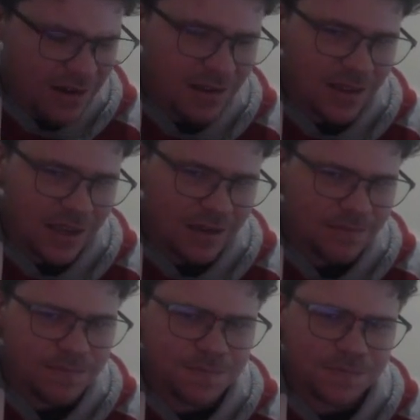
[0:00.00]
The
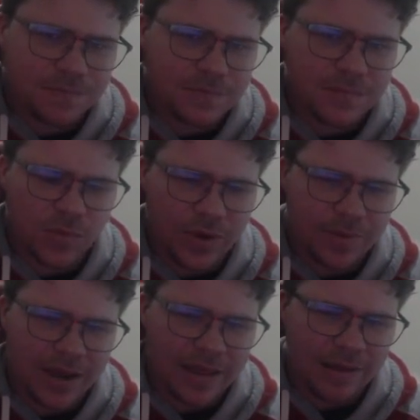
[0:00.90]

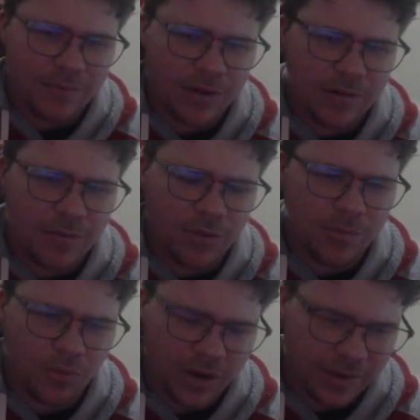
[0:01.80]
replay of that
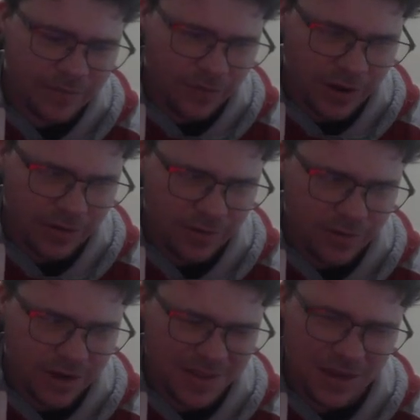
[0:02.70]
prelim final?
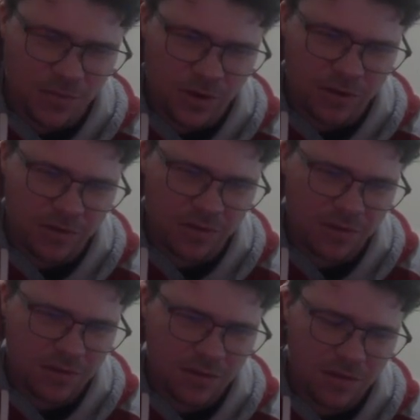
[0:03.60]
I think it was.
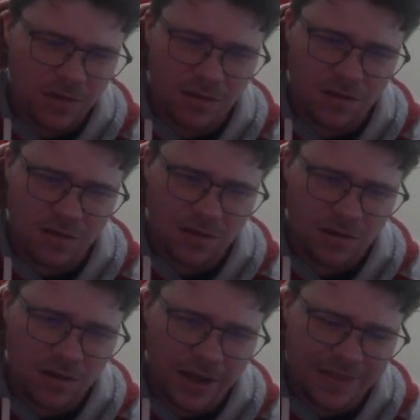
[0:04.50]

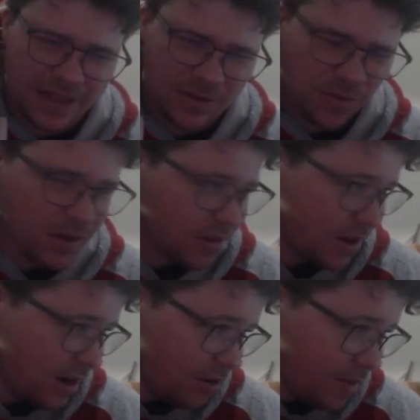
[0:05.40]
I
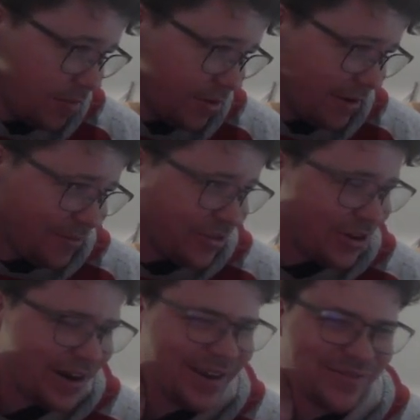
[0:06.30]
can't remember. I'm
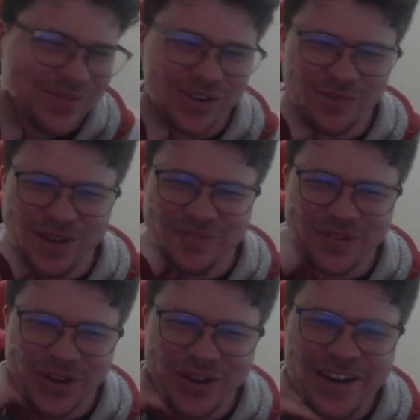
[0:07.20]
sorry. I've completely
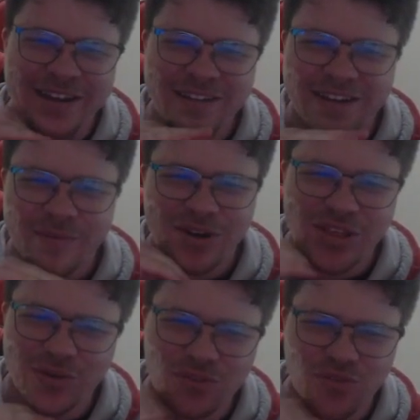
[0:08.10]
forgotten now. But I think
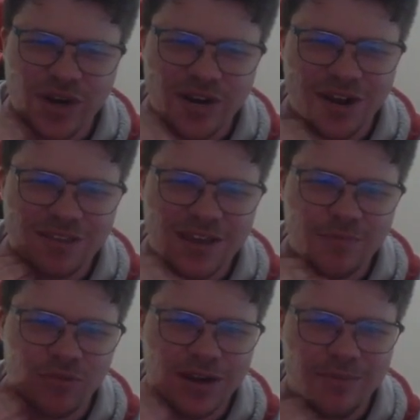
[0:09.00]
it was the 2019
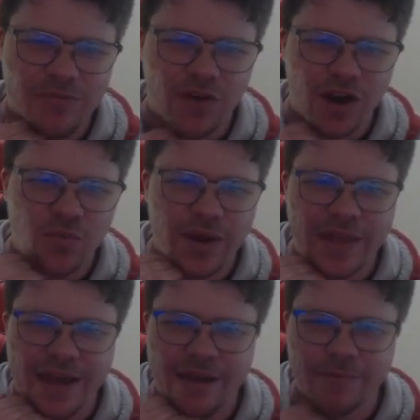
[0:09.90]
prelim final where
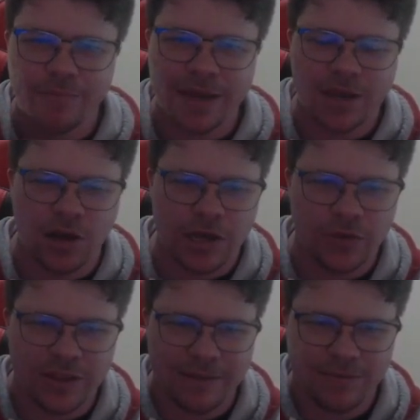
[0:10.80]
they beat Collingwood
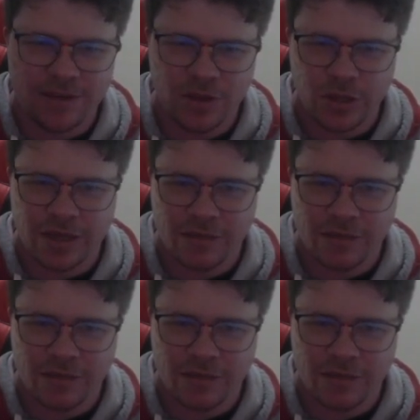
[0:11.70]
at the MCG.